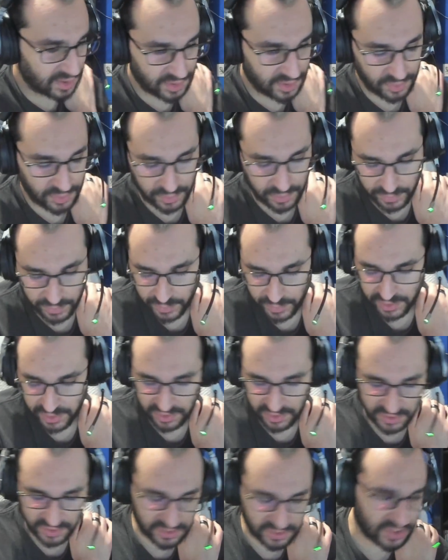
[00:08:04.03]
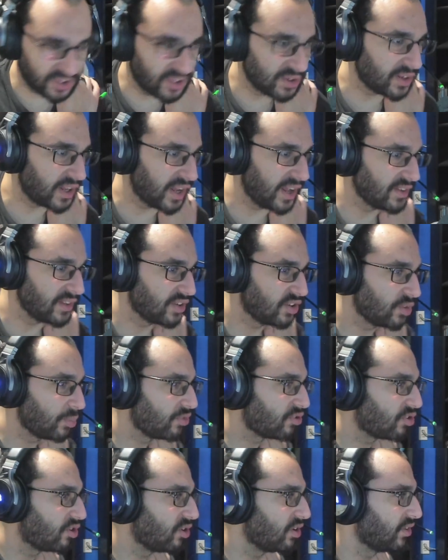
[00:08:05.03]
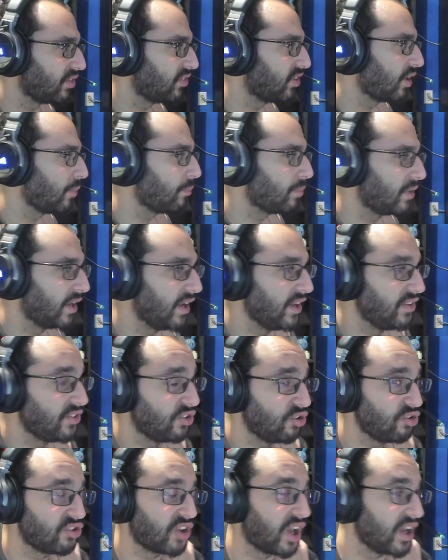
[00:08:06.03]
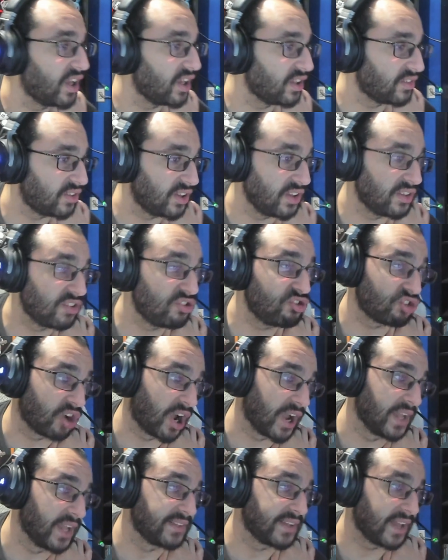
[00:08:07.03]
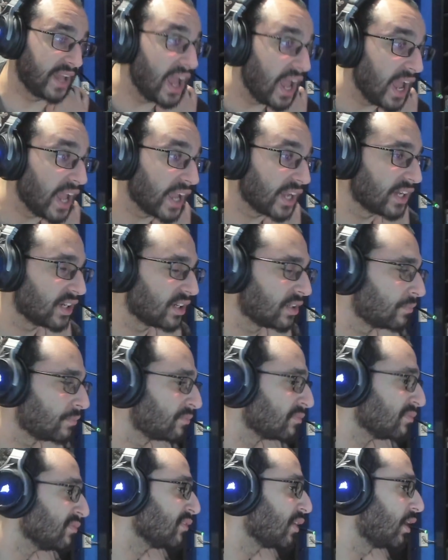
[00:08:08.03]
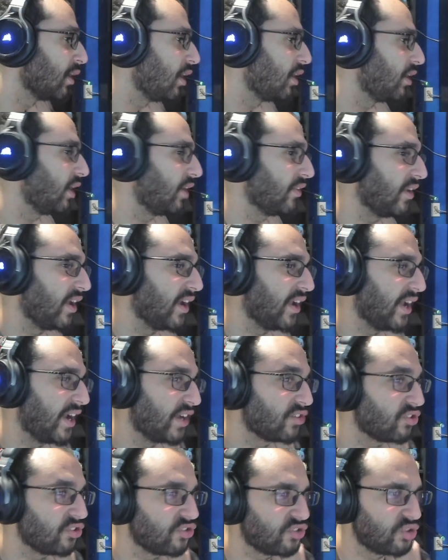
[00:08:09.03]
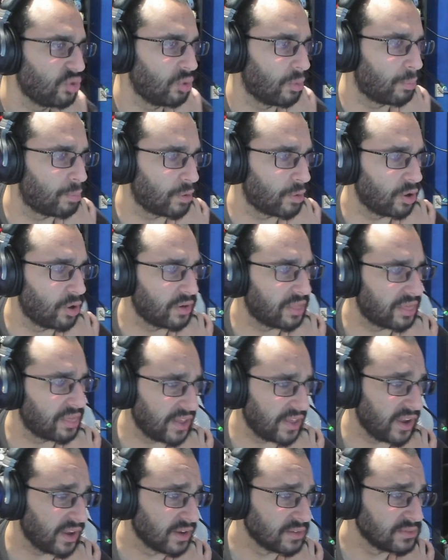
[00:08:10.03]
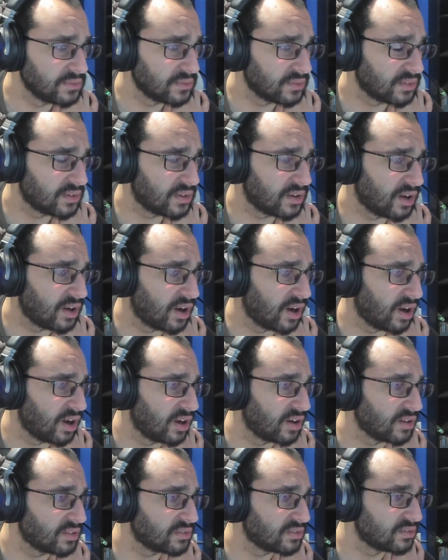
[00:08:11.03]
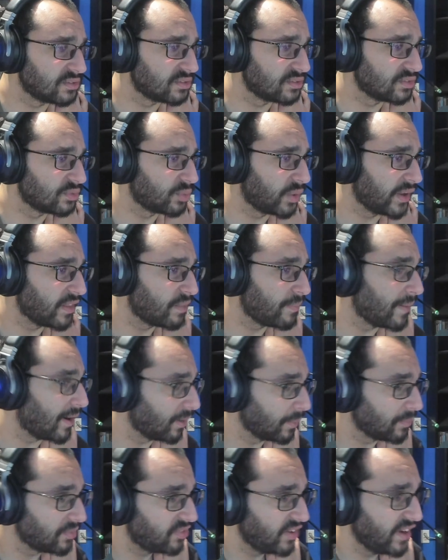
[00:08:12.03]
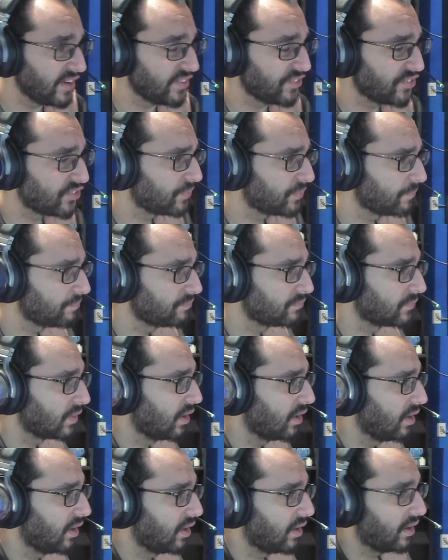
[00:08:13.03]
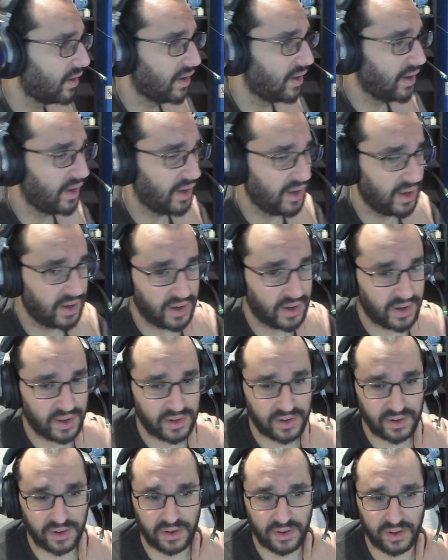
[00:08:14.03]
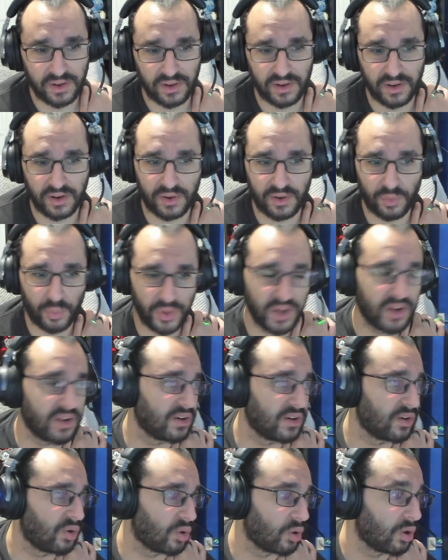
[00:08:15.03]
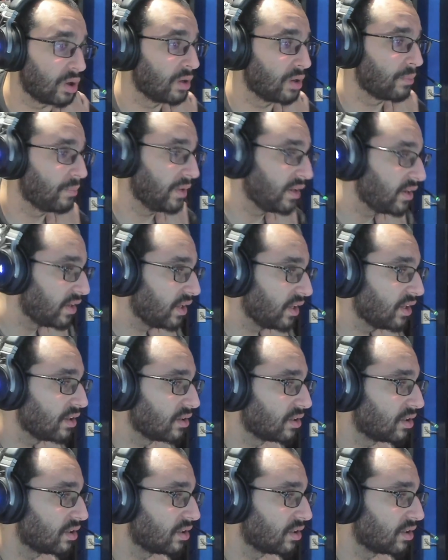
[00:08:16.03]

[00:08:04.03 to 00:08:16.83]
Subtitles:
the Sisterhood and the Doom Patrol in the same place, you see this giant egg. Now, the egg hatches to a bird thing with Malcolm's face. And Rita, or Bindi,